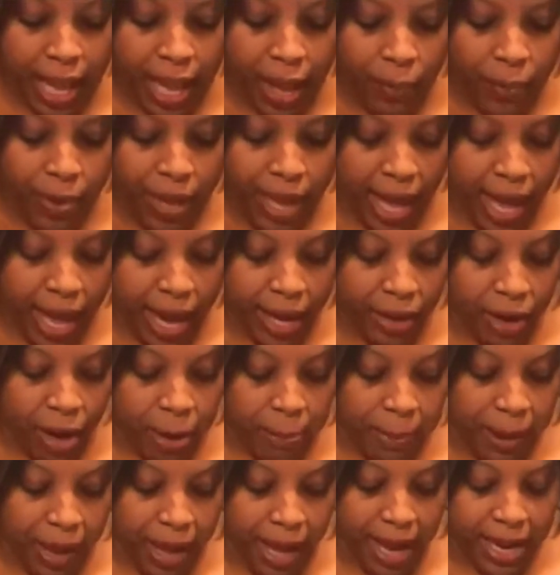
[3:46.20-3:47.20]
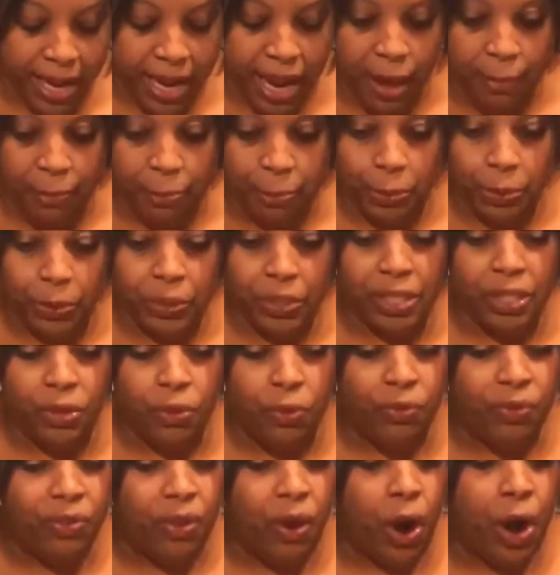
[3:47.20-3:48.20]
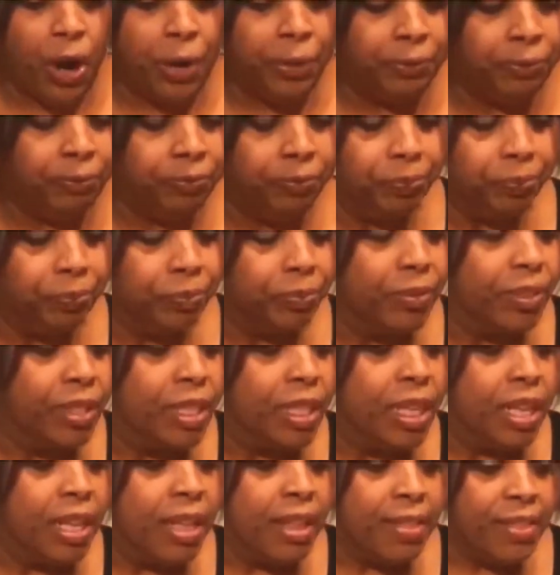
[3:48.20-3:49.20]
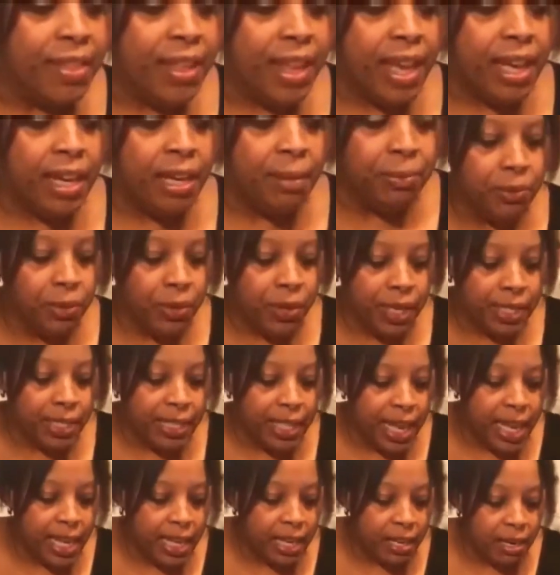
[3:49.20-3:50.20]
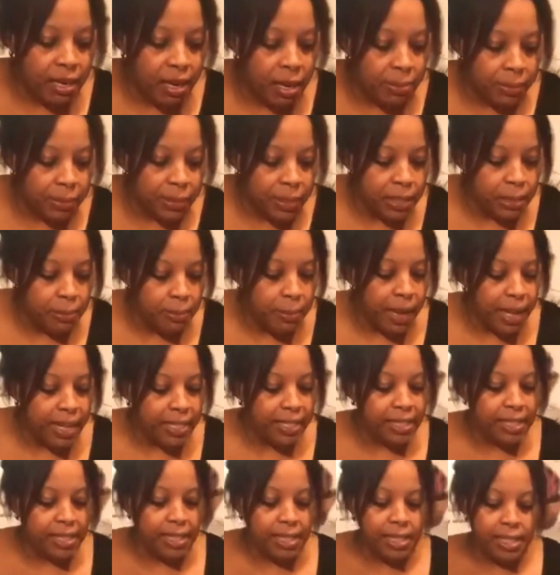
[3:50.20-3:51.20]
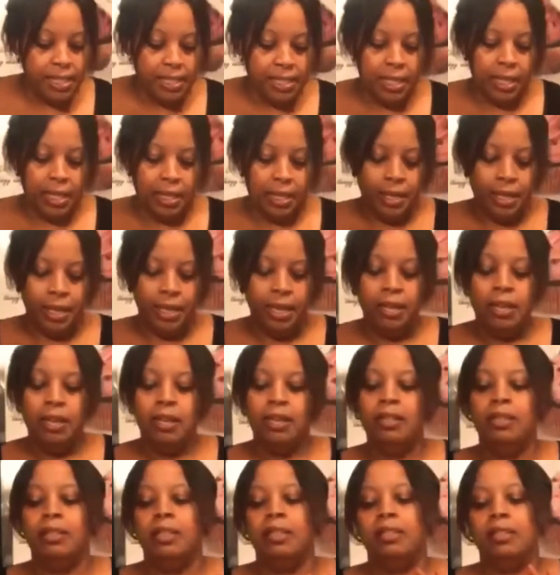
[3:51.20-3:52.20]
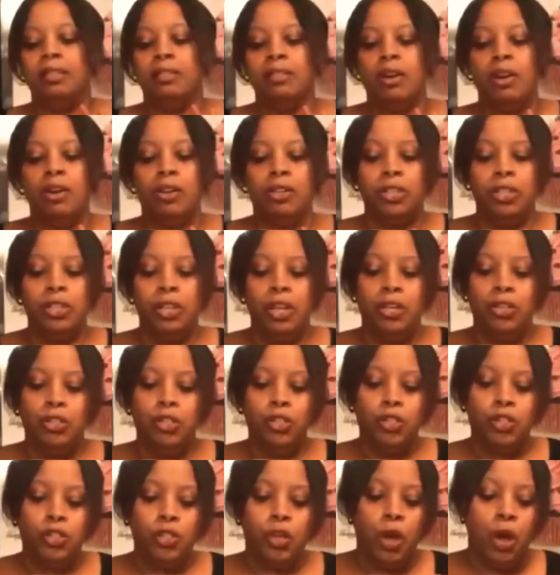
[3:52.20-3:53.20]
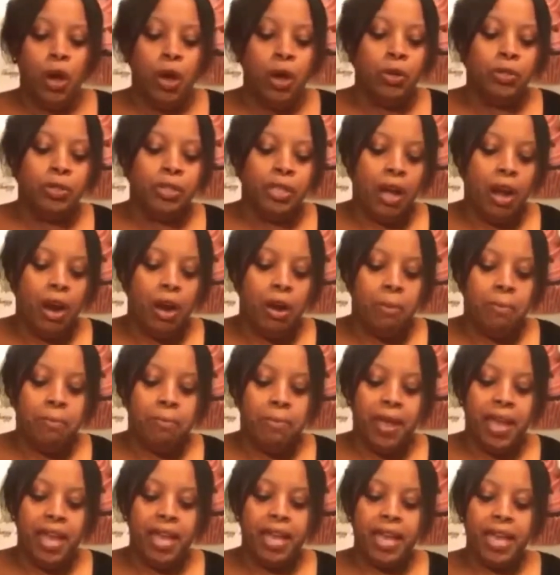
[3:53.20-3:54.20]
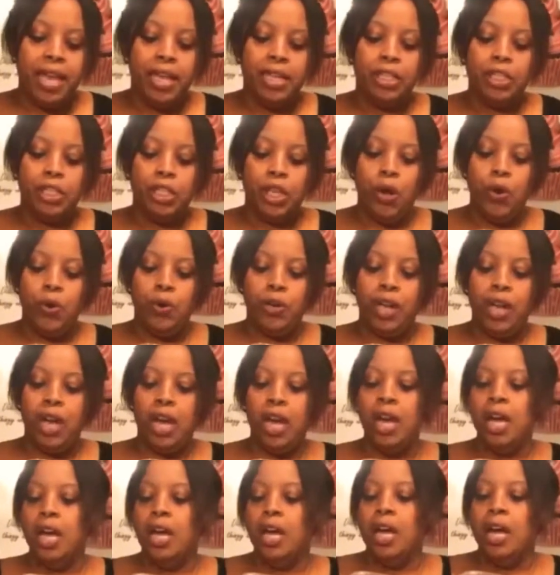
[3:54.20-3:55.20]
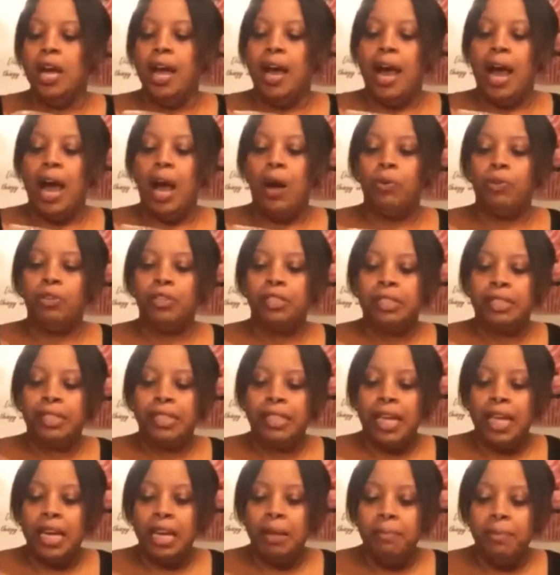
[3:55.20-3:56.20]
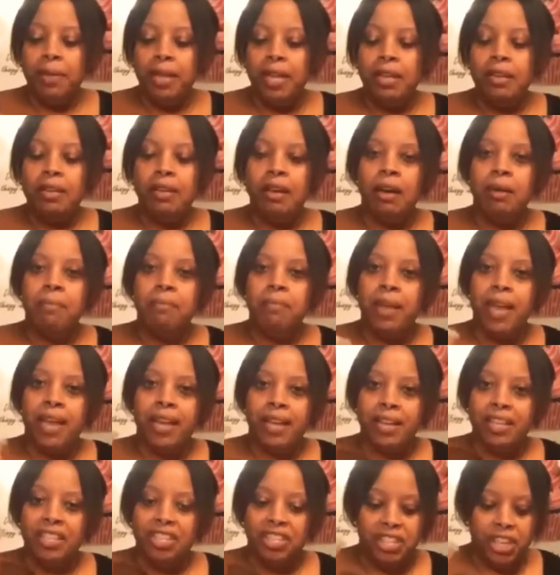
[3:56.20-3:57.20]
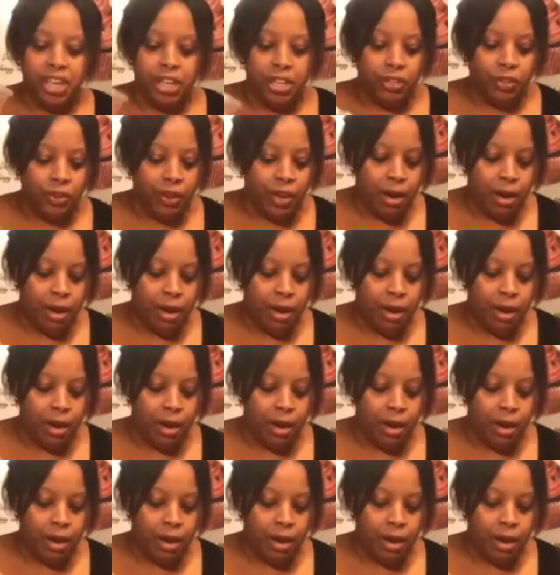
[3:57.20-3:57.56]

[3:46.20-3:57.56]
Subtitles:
we added our pineapples so far. Then I'm gonna take a couple of spices. This is our salt, our baking soda, our cinnamon, nutmeg, and ginger, and I'm